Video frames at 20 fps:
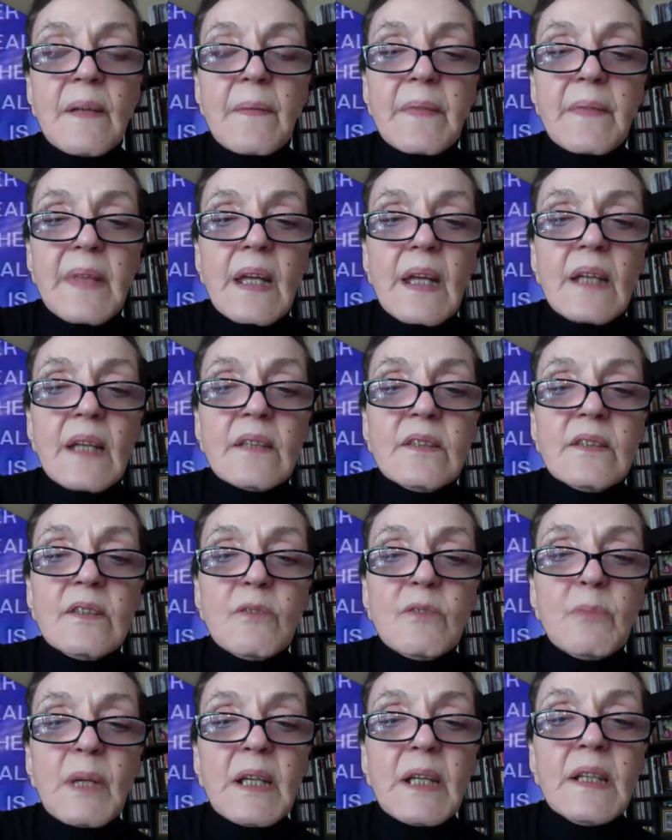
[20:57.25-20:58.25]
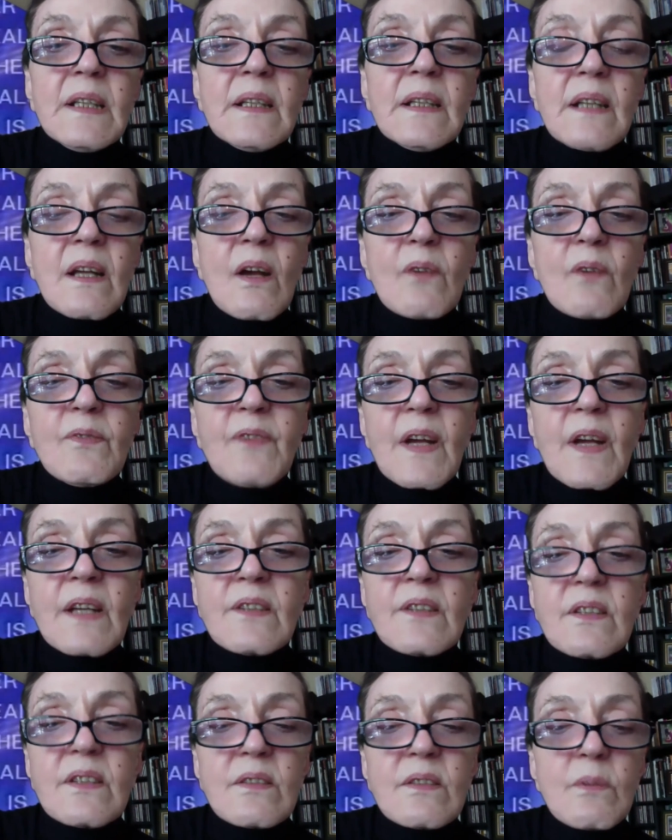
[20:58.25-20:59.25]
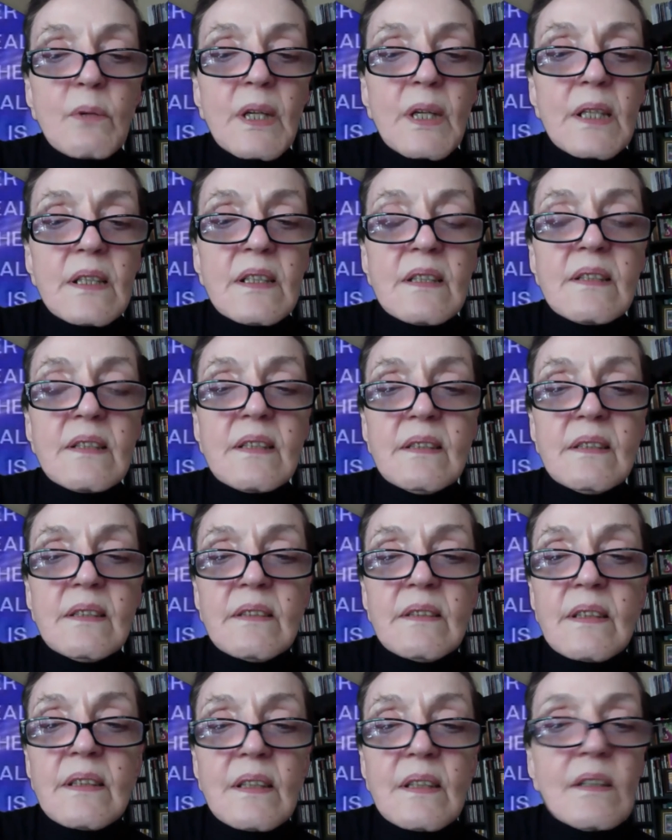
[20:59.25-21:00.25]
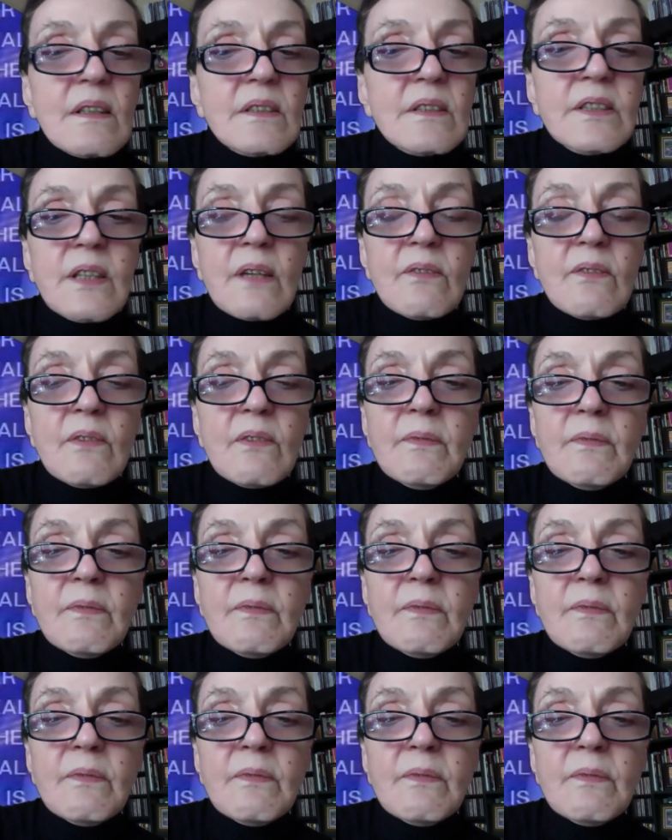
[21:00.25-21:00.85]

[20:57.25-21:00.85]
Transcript: And depending on how fast the rate is, and you have